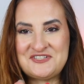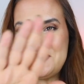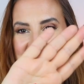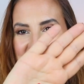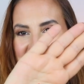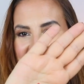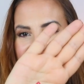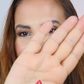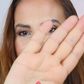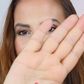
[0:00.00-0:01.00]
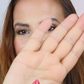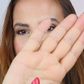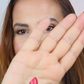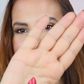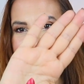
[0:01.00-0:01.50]
so very
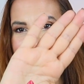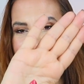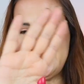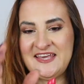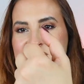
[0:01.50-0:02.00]
exciting.